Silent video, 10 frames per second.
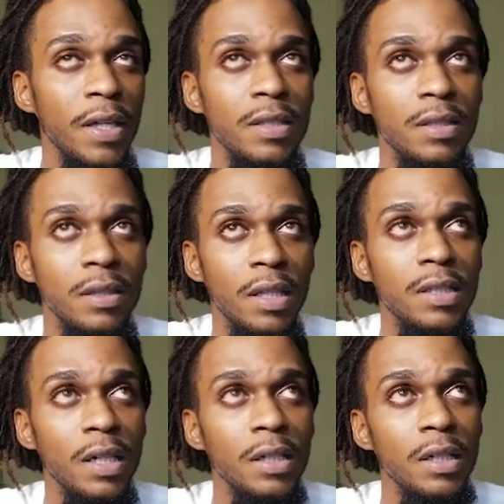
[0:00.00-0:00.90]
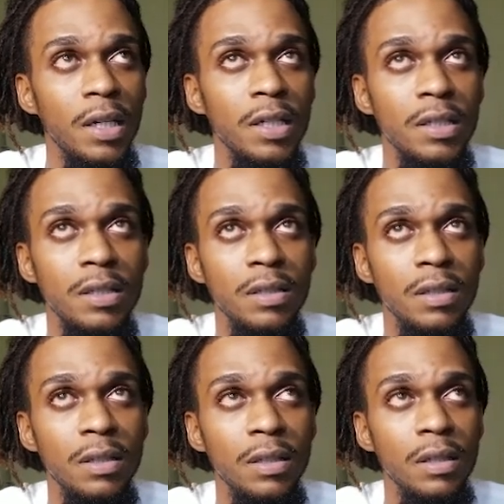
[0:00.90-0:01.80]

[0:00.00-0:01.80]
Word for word: Uh, that's that's kind of nice.